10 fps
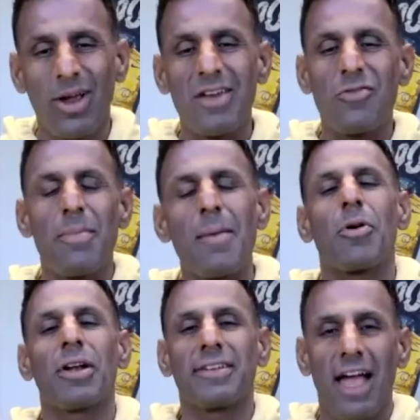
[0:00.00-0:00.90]
And
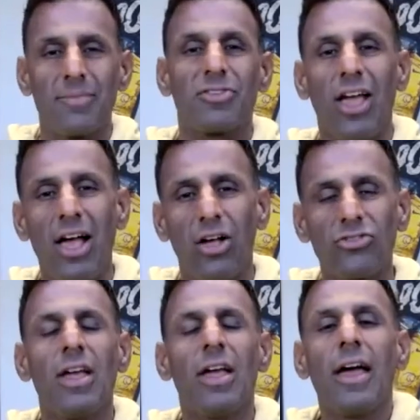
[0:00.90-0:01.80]
remember, in times of challenge,
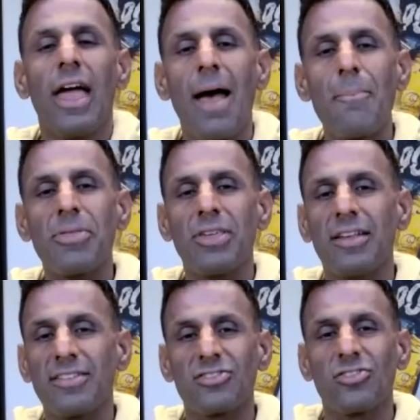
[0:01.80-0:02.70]
empathy
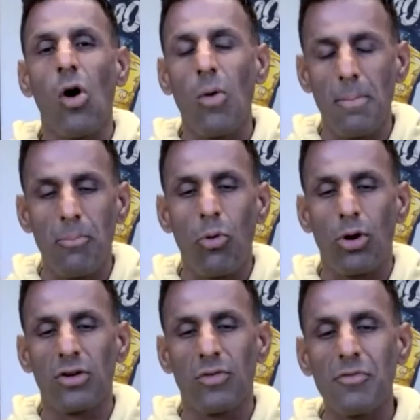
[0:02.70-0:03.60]
is so
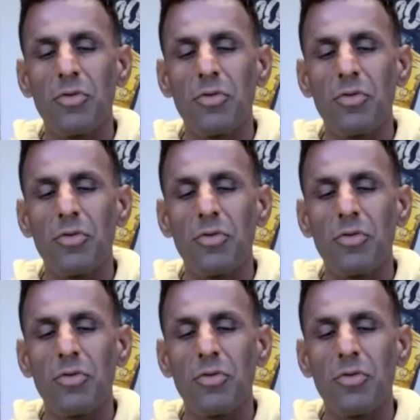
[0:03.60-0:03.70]
important, right?